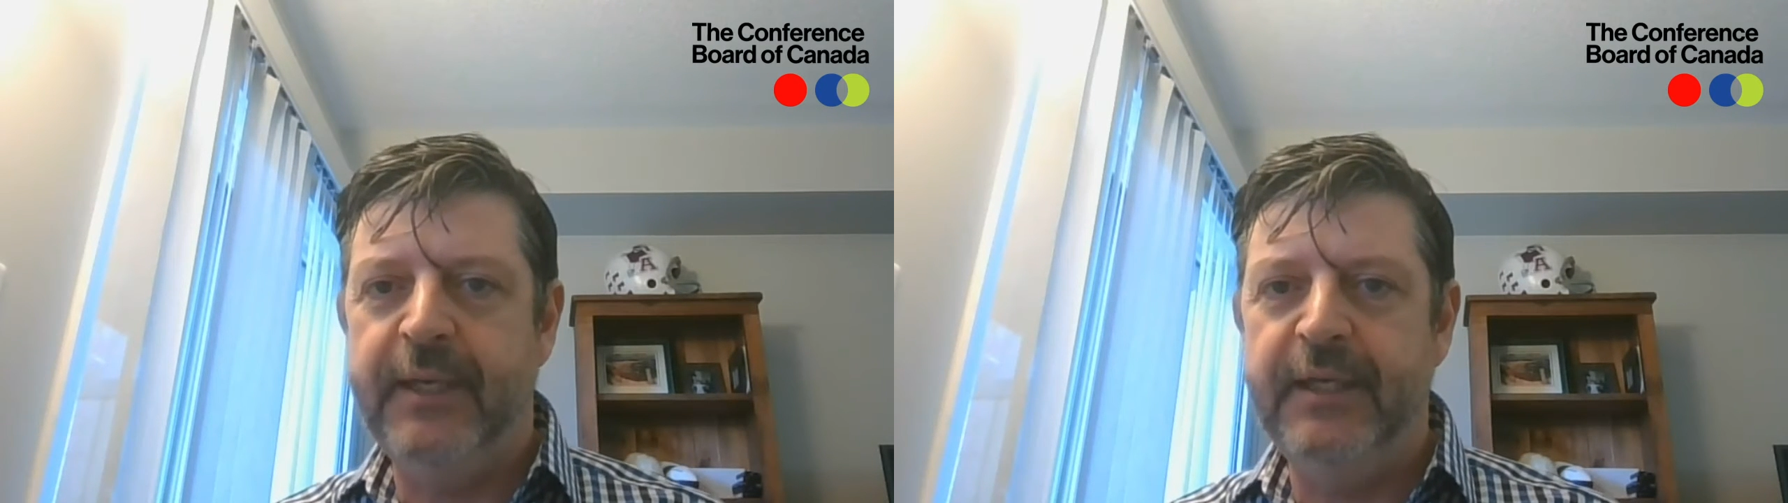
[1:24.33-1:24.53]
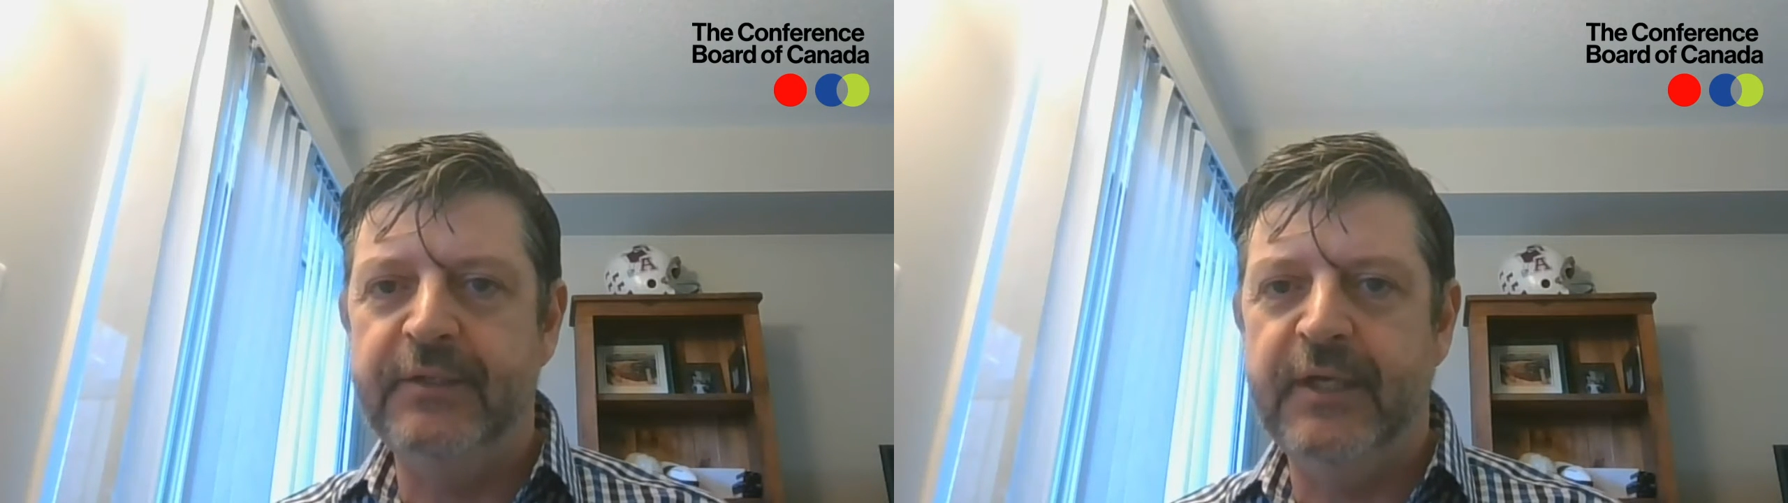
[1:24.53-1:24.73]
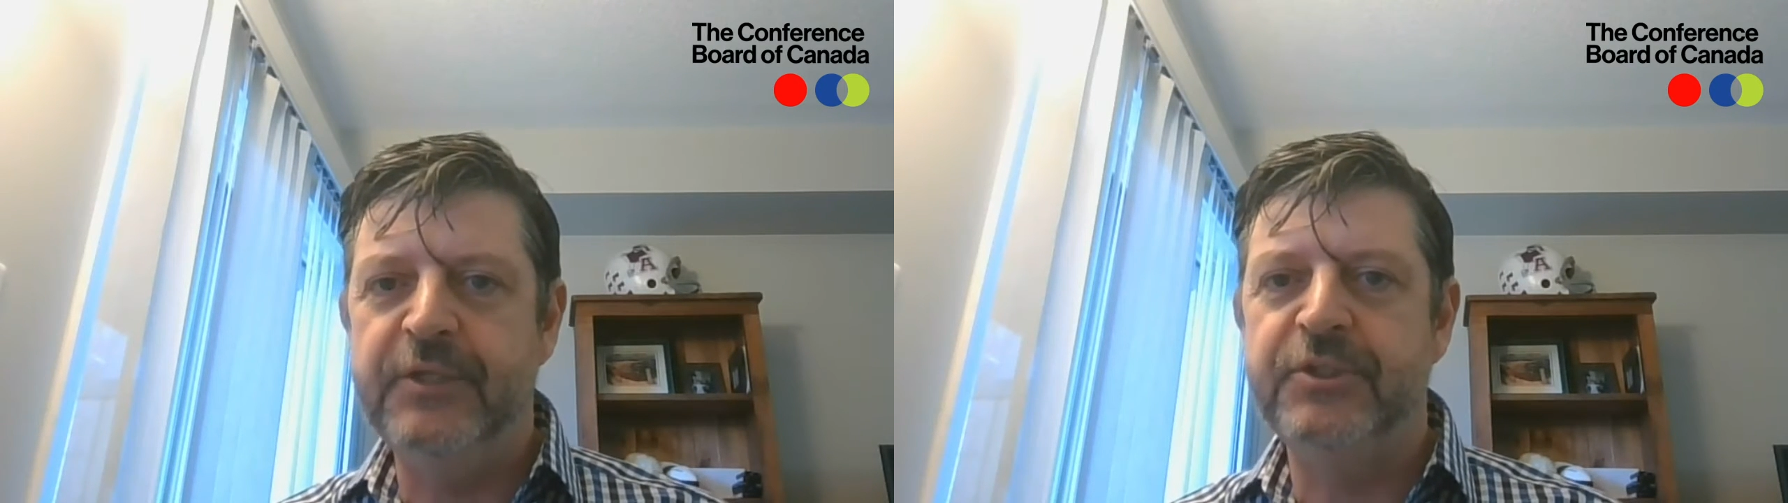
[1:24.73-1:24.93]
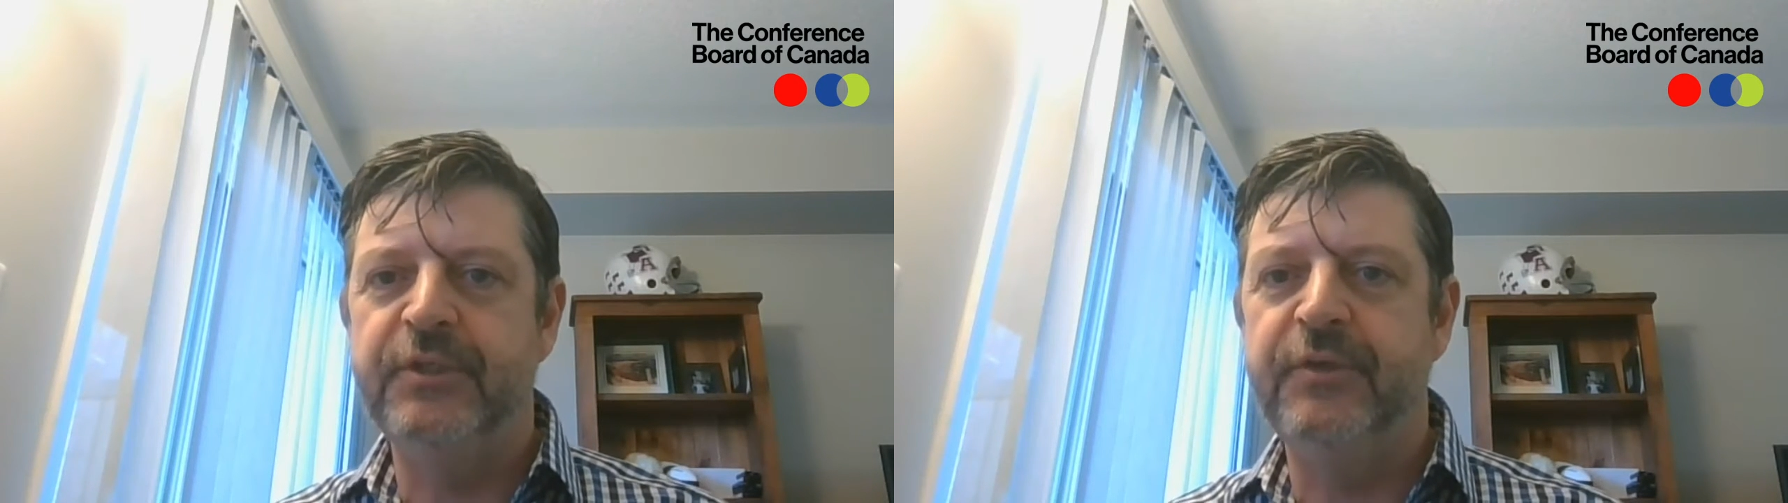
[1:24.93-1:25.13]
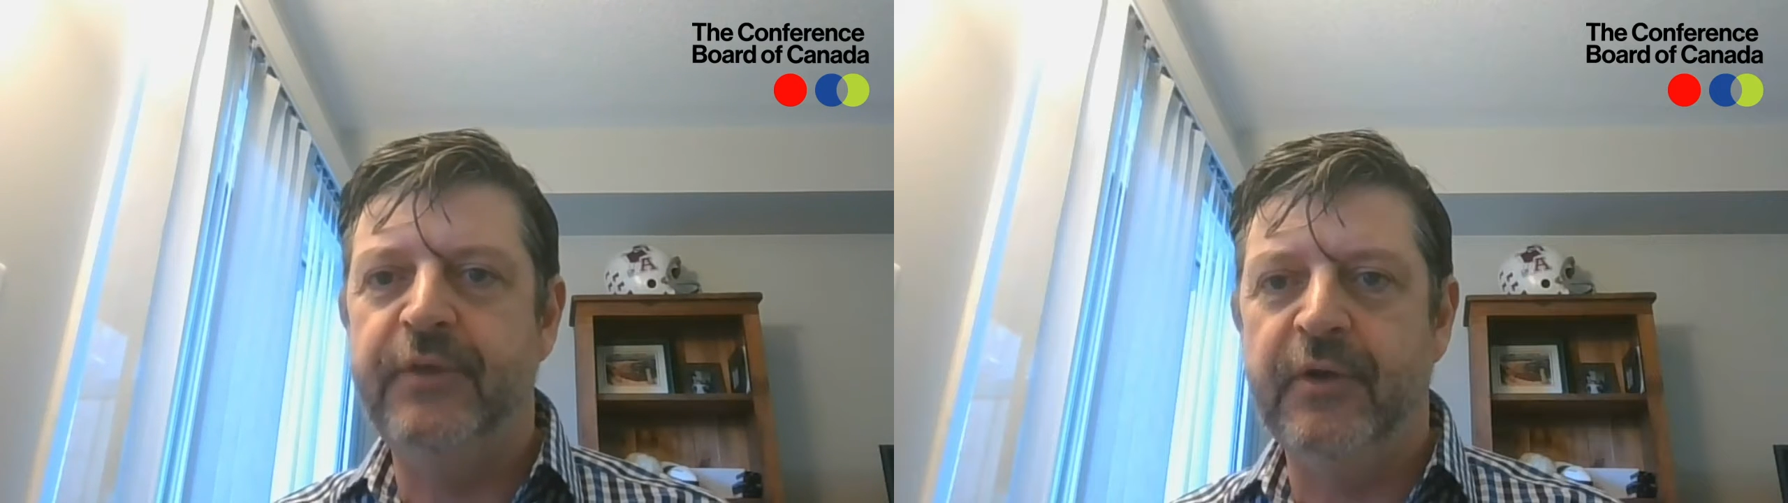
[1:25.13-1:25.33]
pay
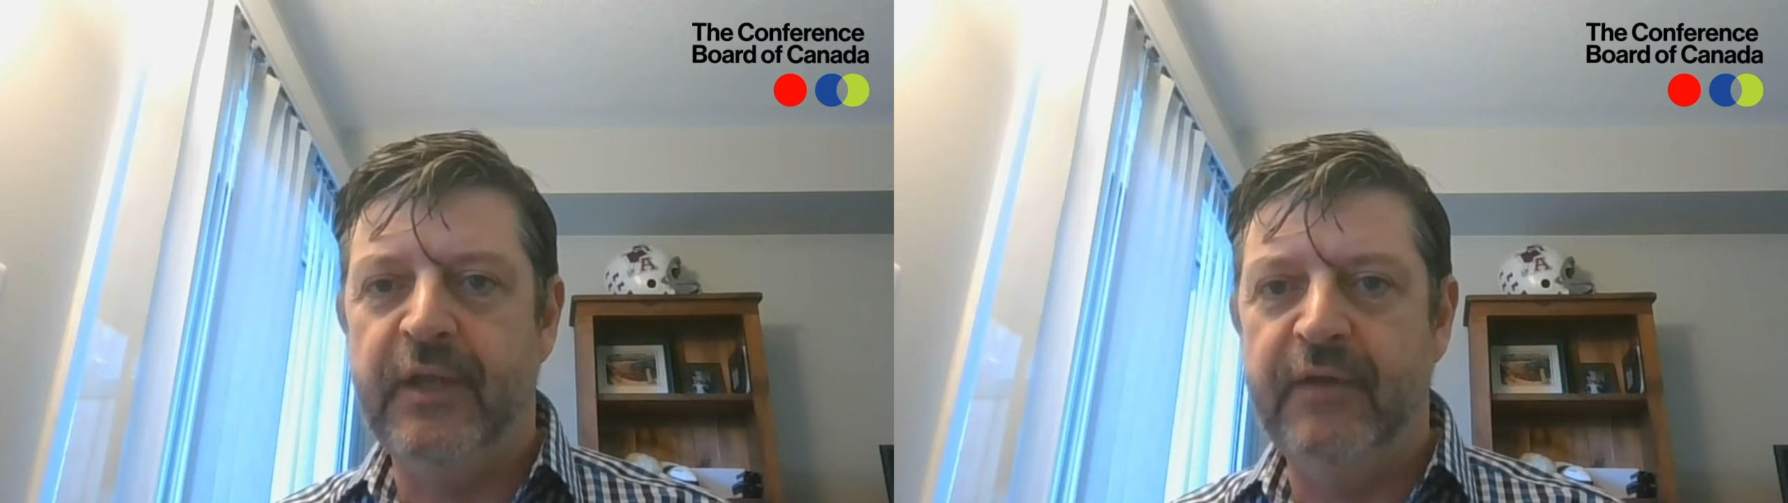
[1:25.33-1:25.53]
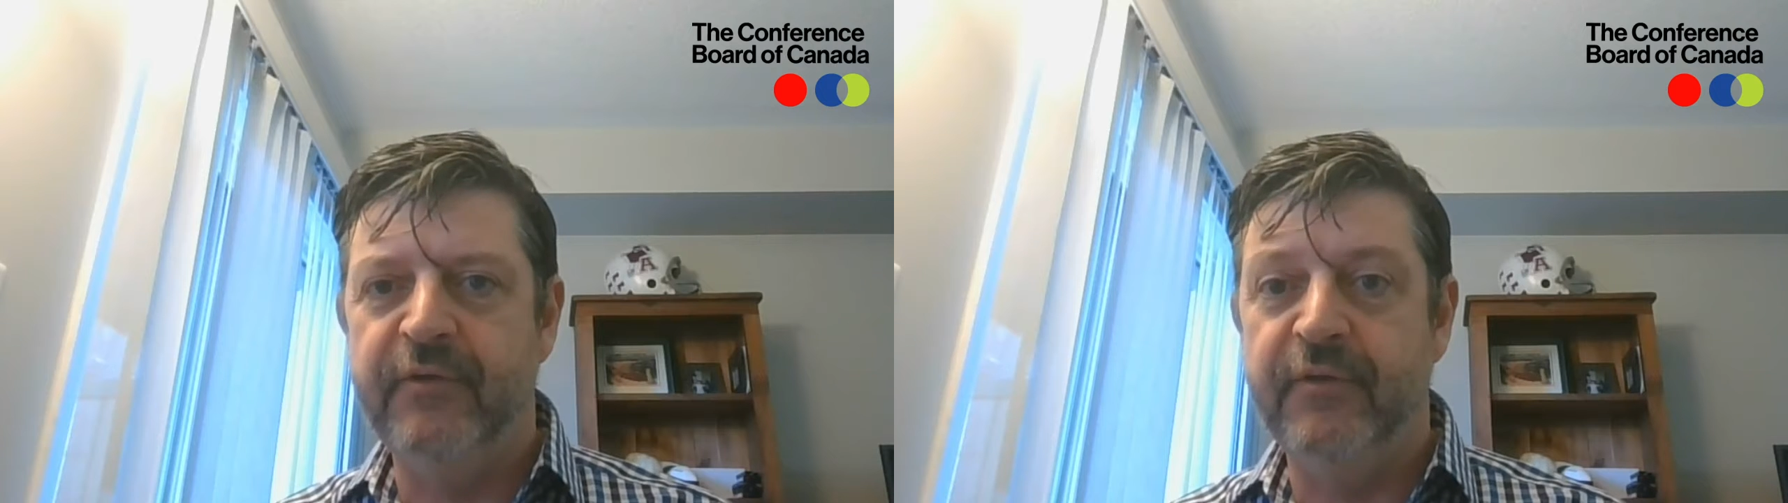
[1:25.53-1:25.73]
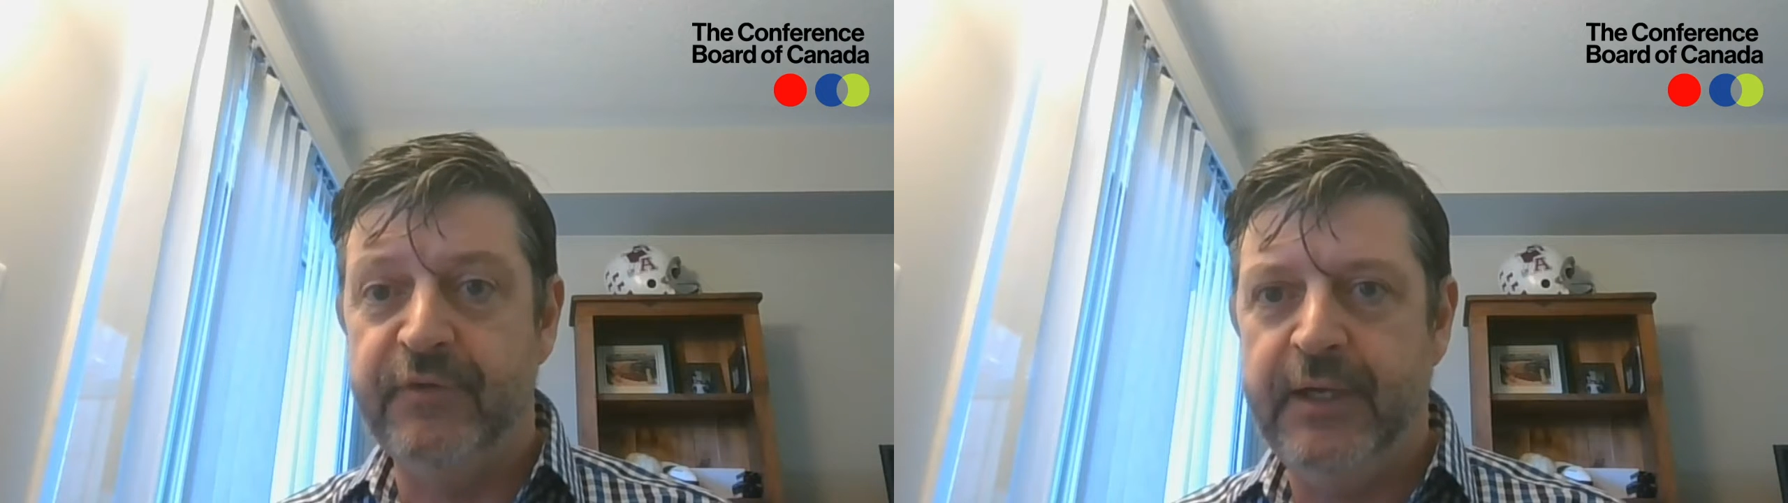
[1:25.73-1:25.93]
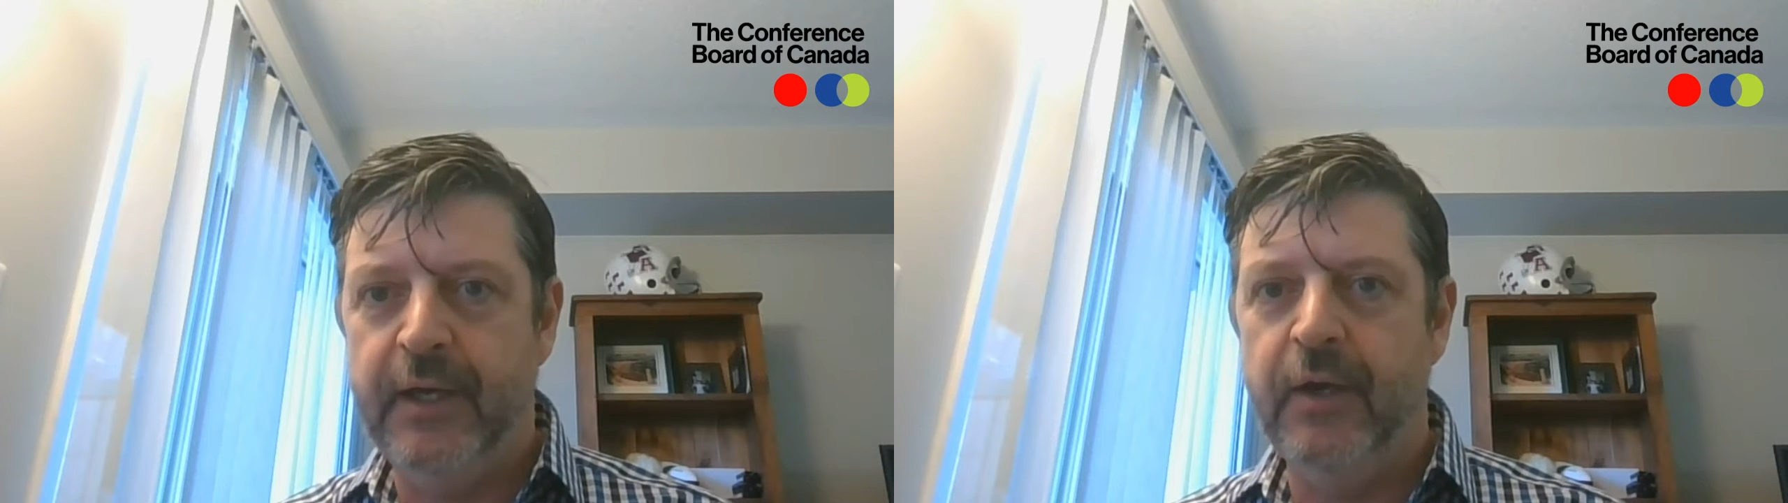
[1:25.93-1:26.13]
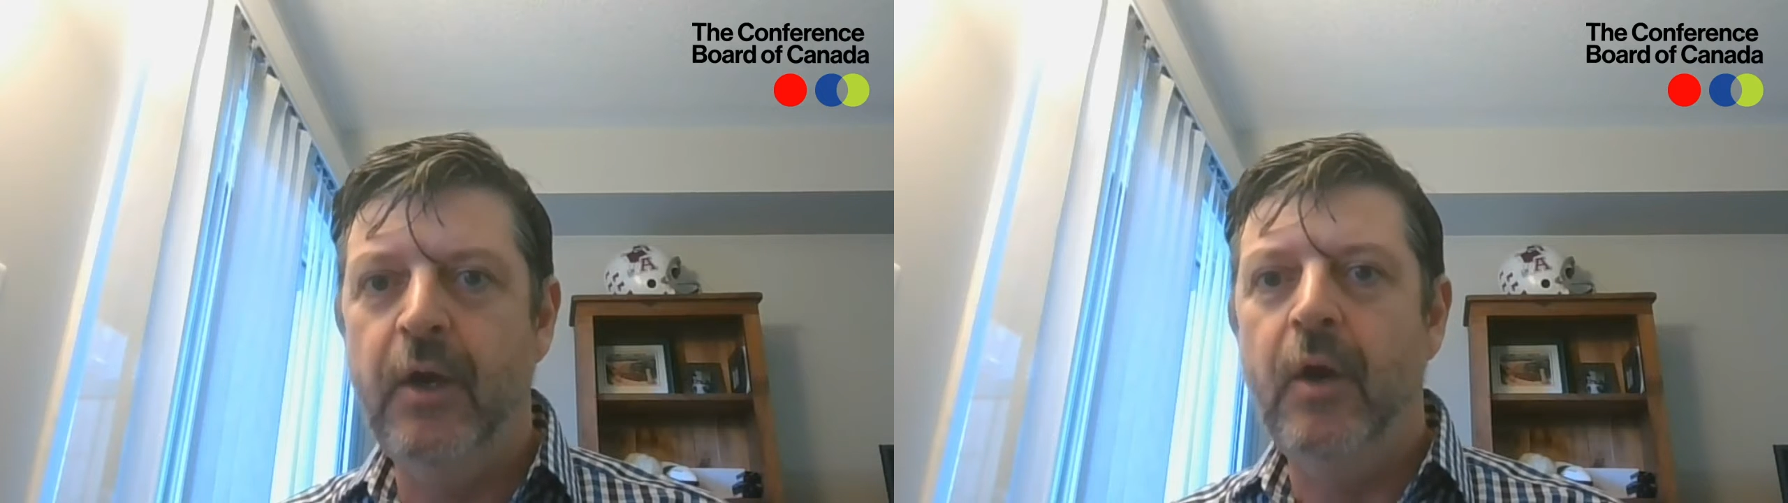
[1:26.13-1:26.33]
attention to their level of care,